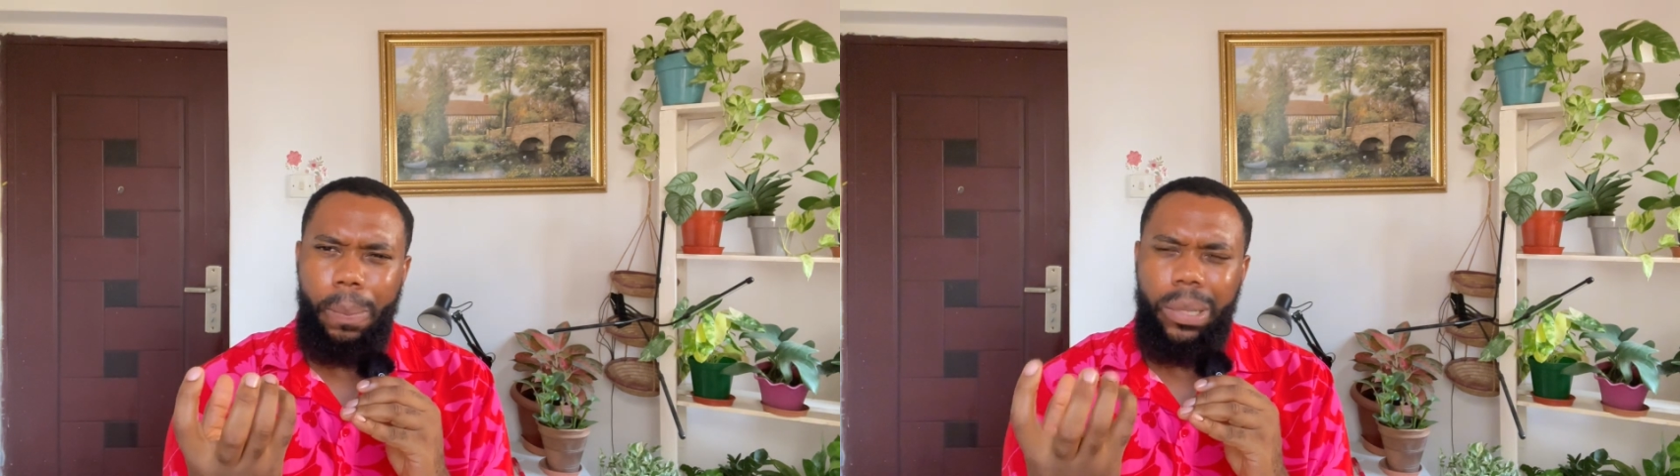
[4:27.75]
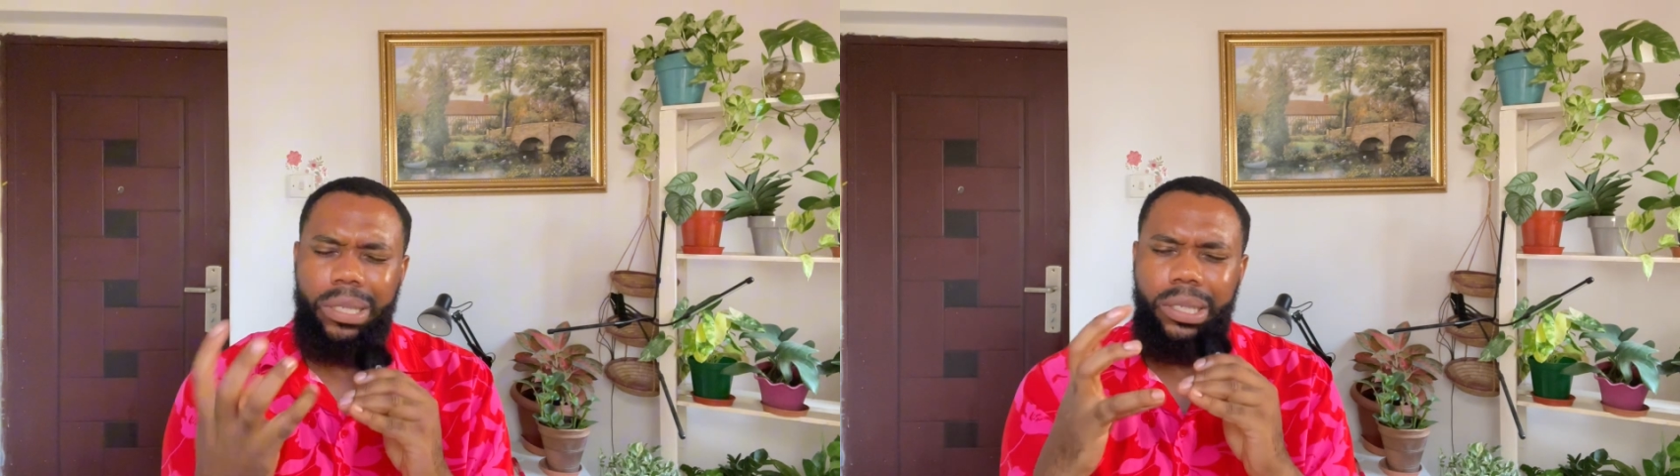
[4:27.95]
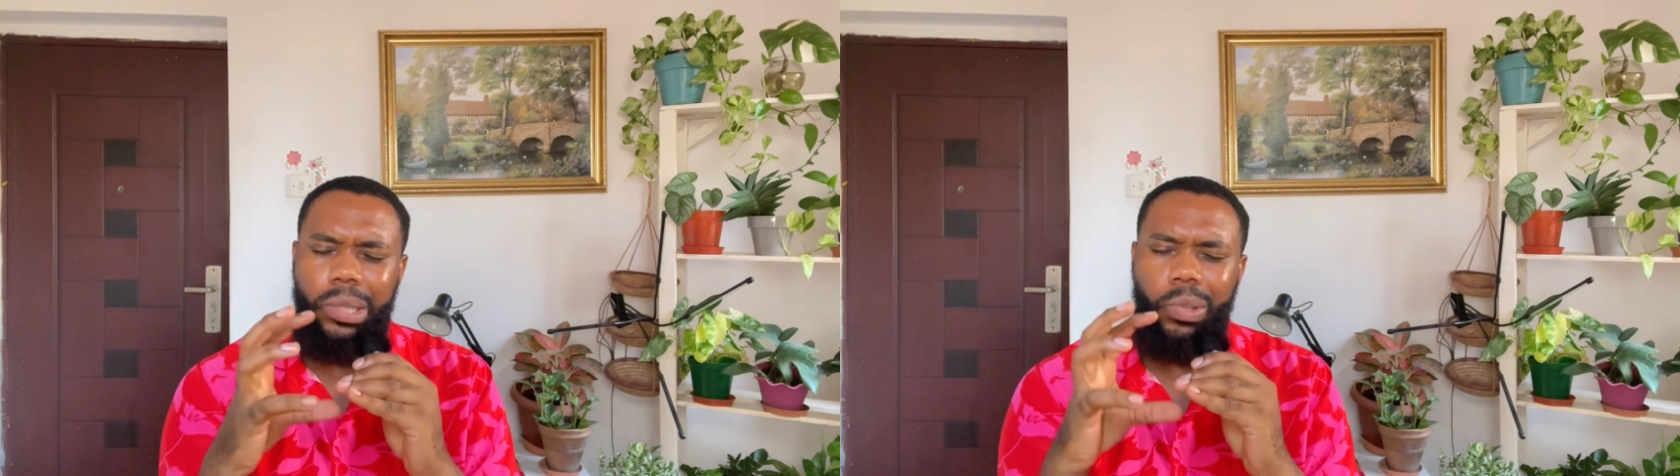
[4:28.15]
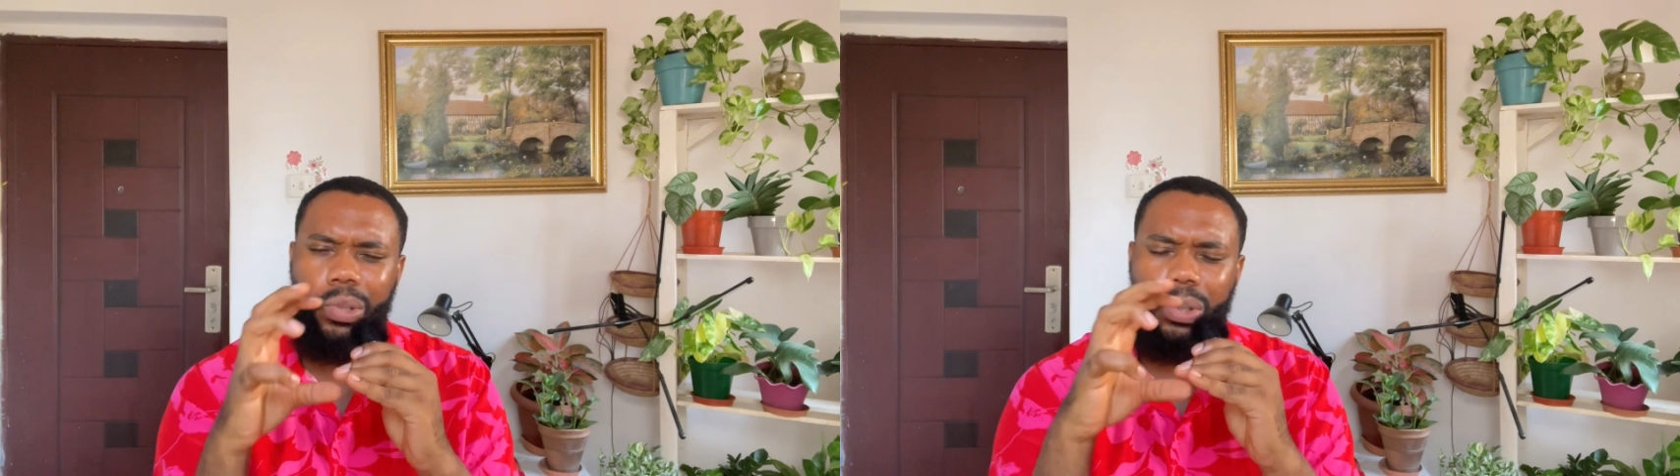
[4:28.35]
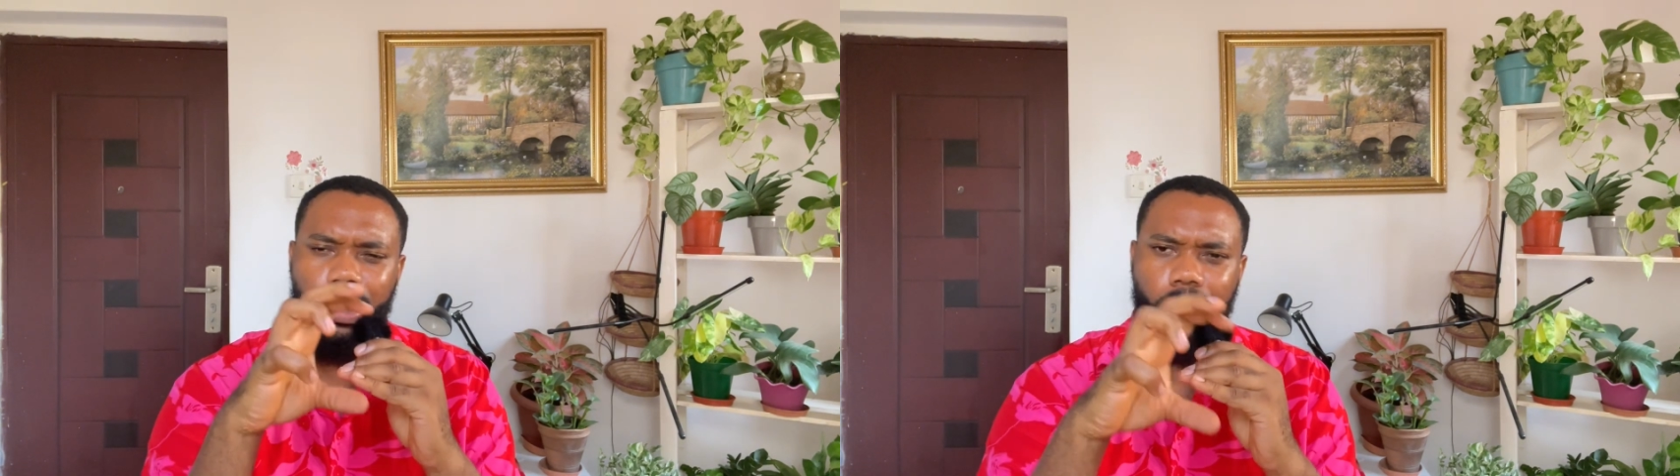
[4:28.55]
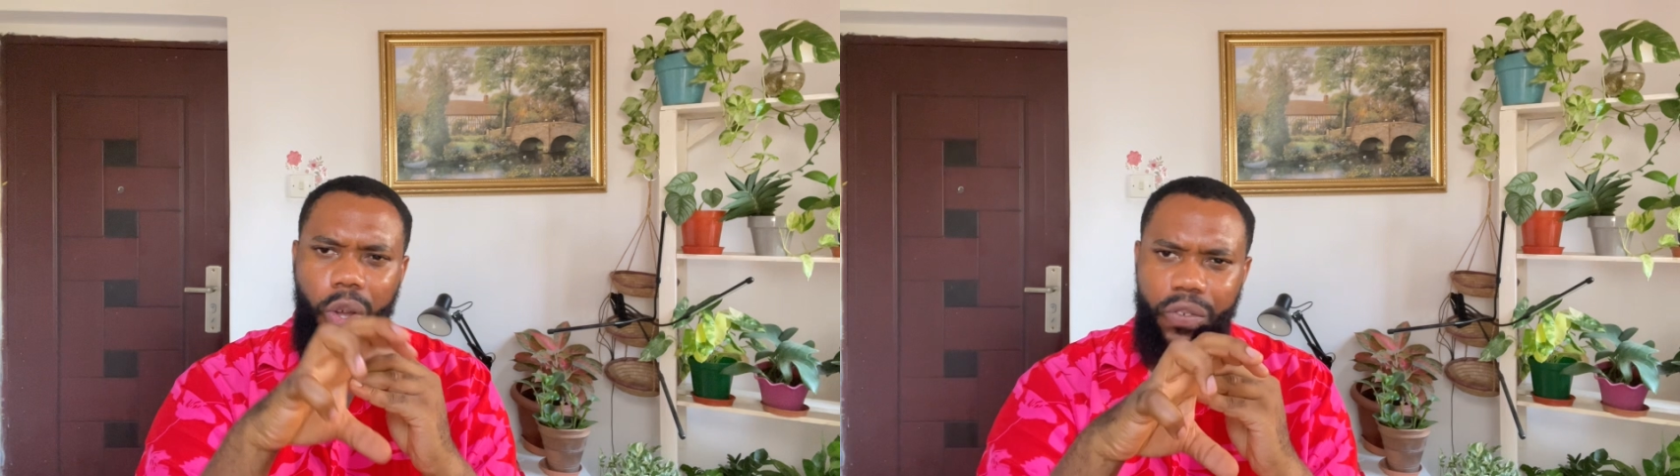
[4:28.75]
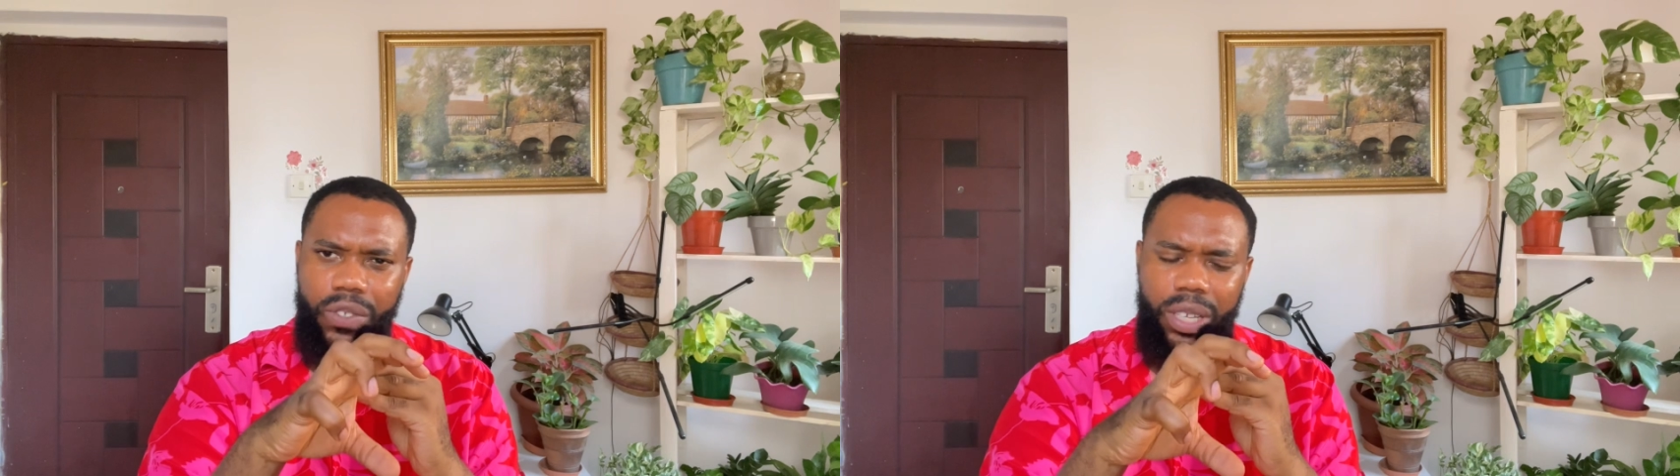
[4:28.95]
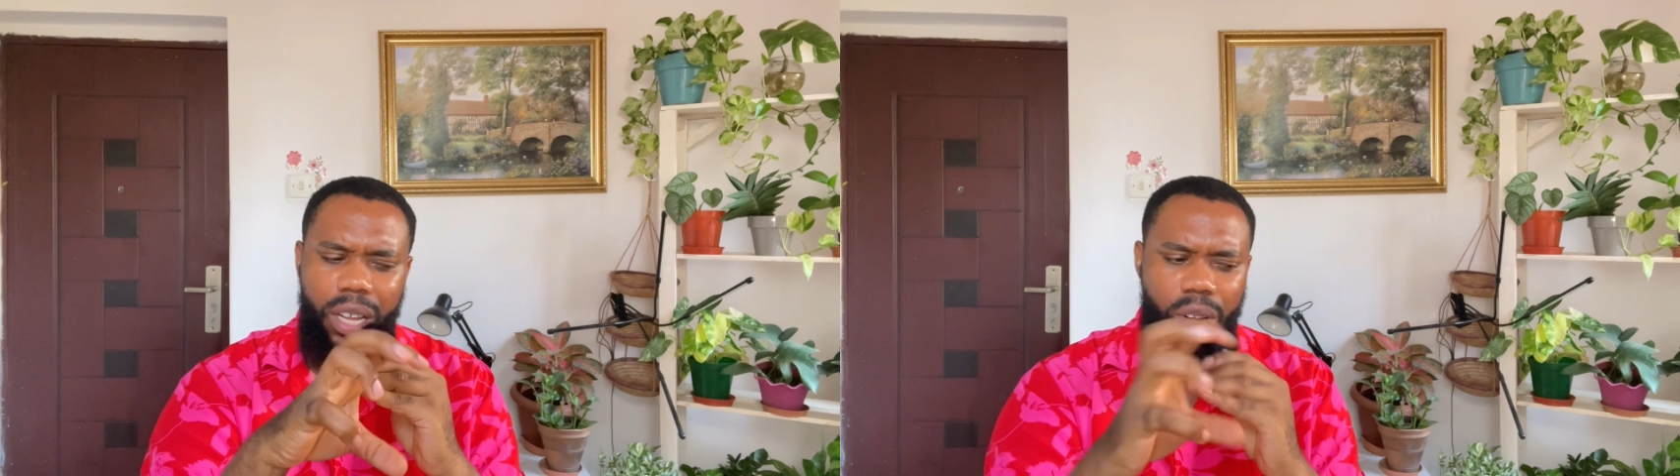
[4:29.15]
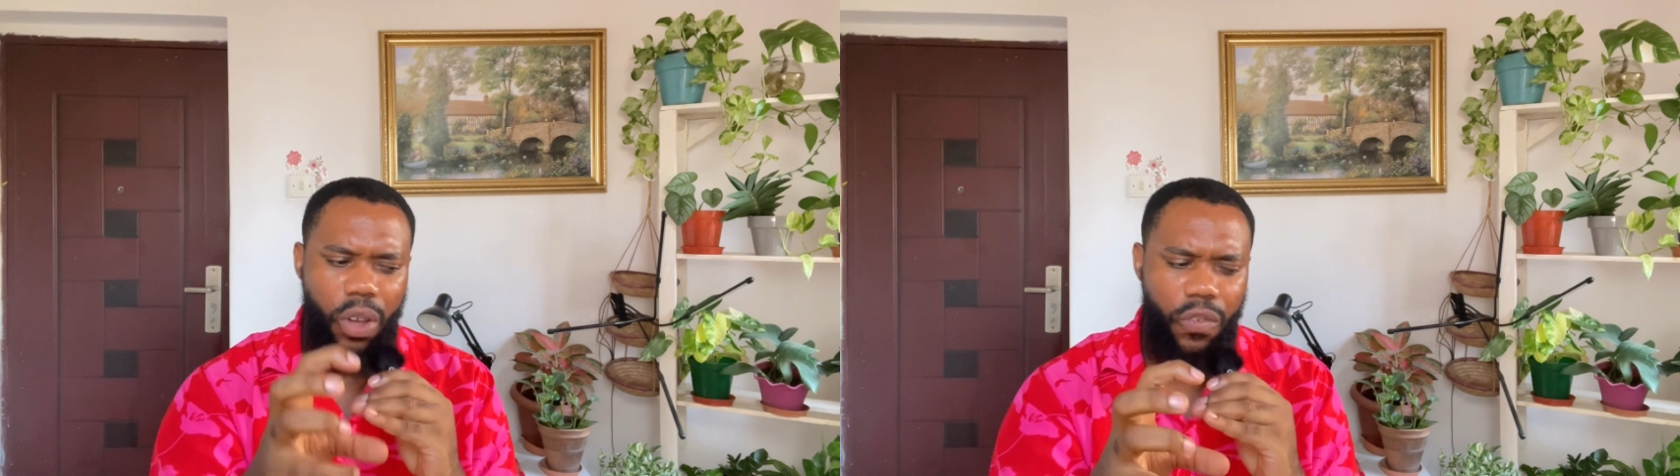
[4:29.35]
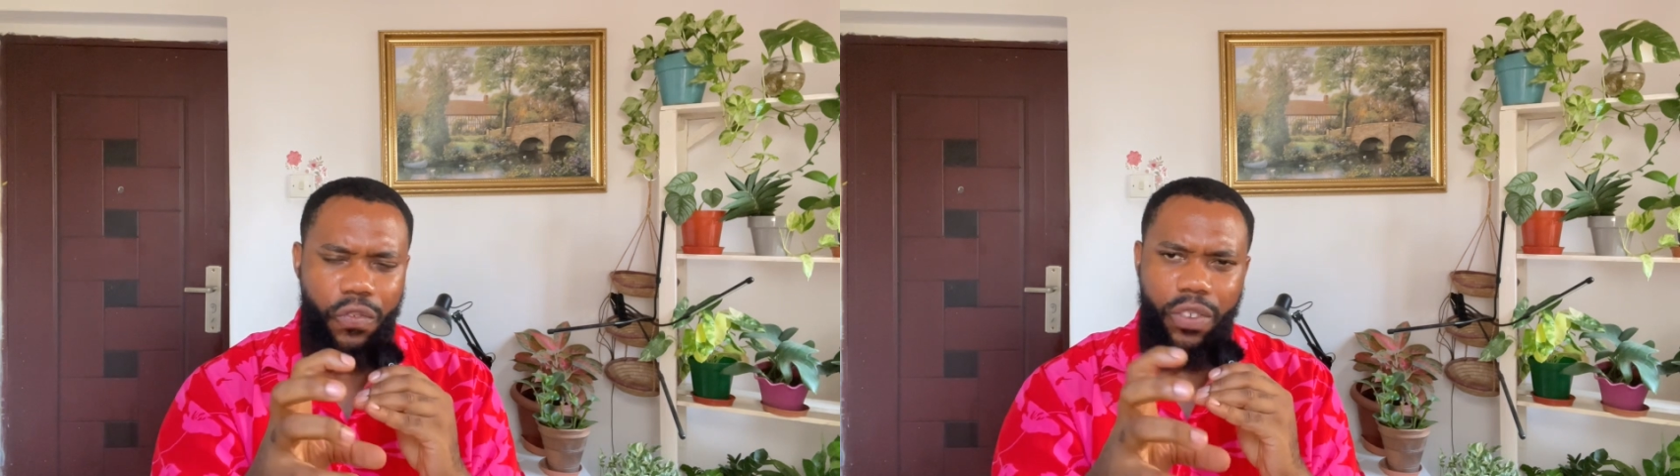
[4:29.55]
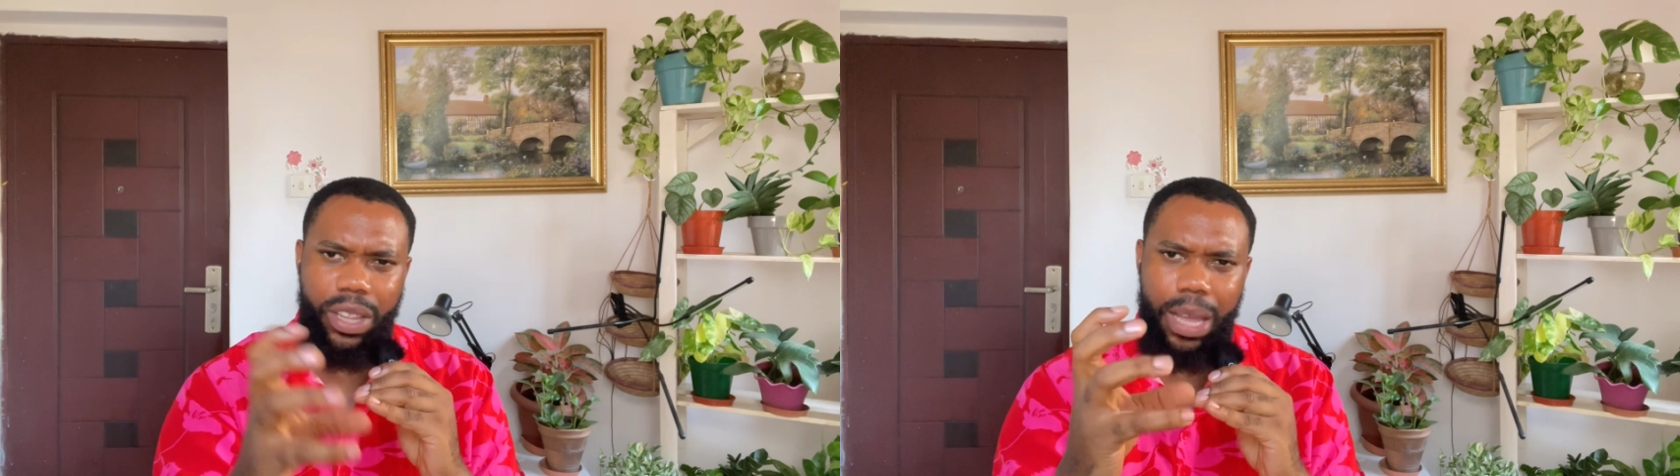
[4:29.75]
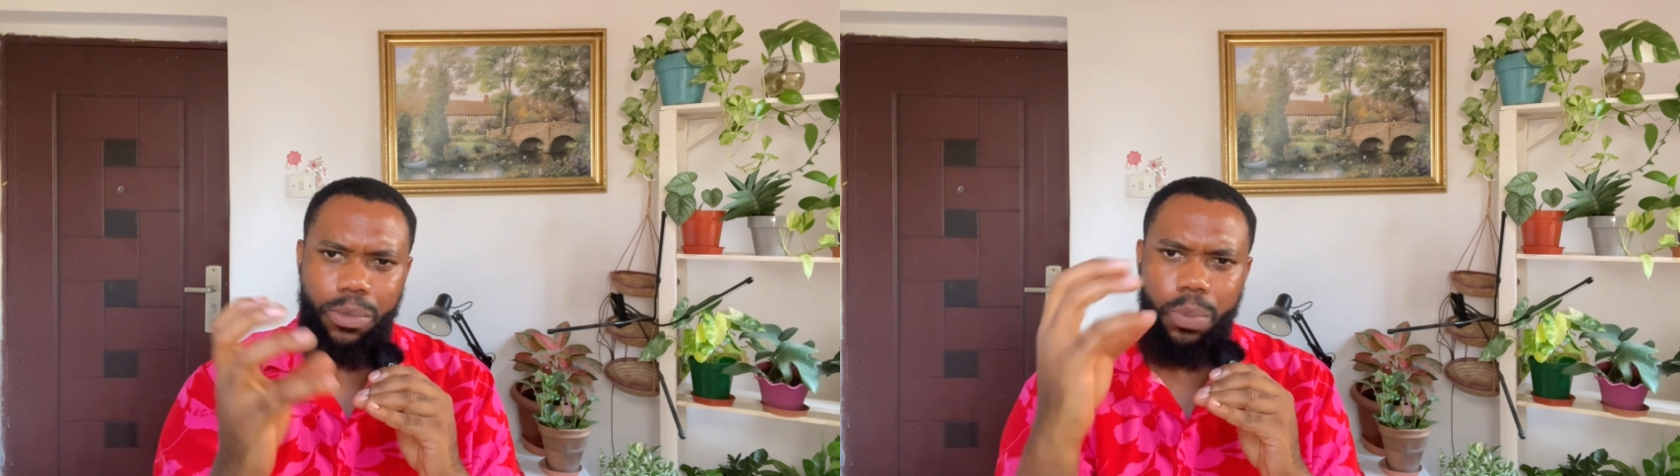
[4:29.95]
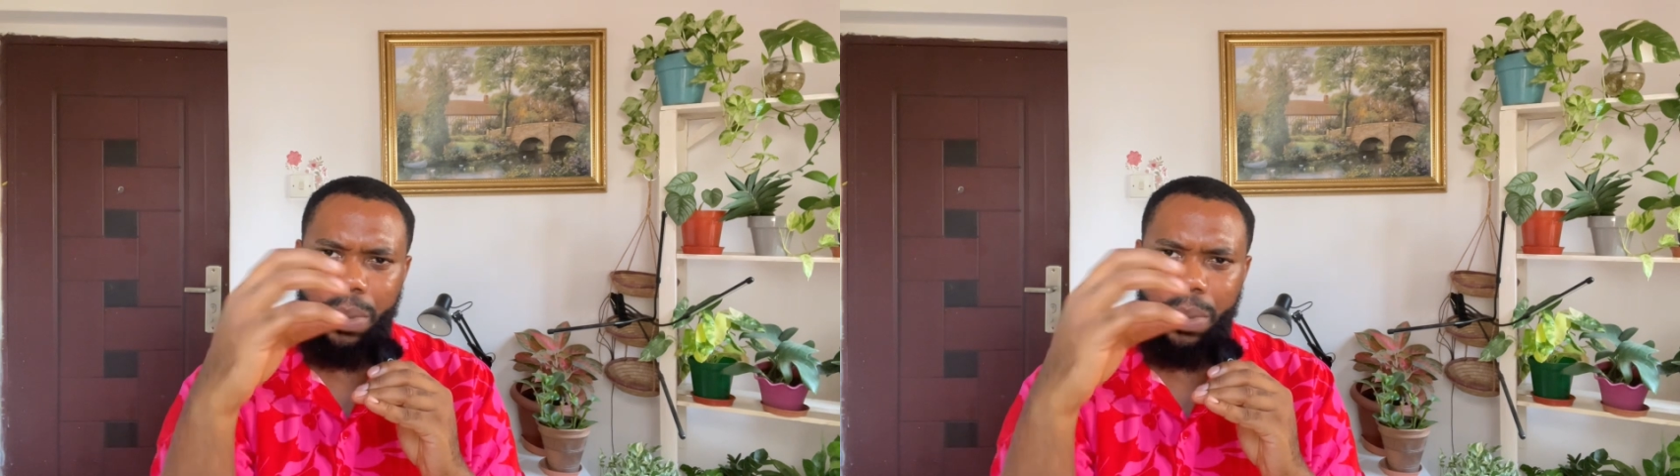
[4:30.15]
but still soft enough for them to